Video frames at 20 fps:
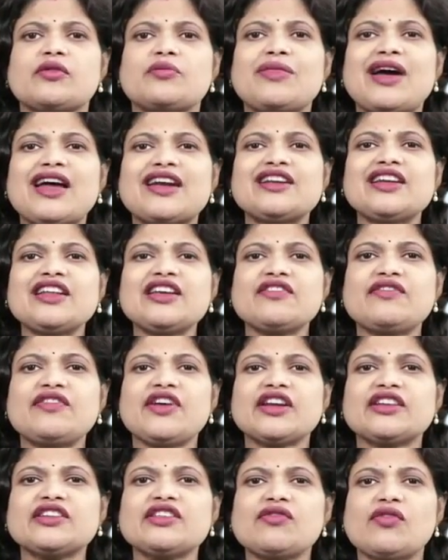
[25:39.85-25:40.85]
badly
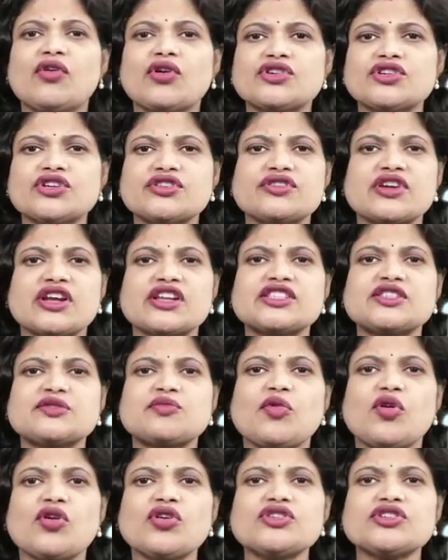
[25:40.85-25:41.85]
affect the water
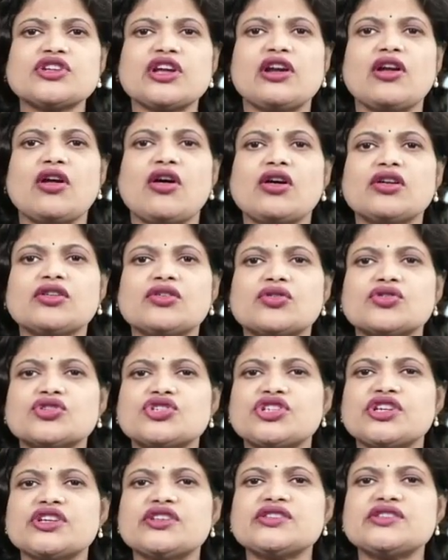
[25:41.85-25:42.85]
transport along
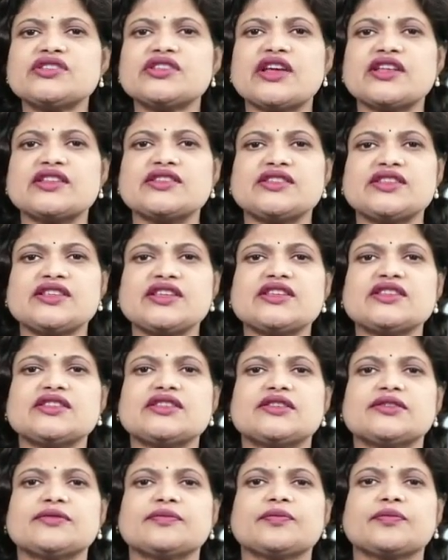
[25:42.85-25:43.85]
oceans and
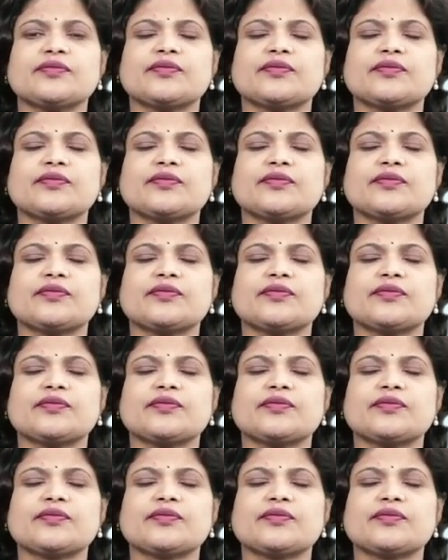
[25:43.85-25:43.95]
seas.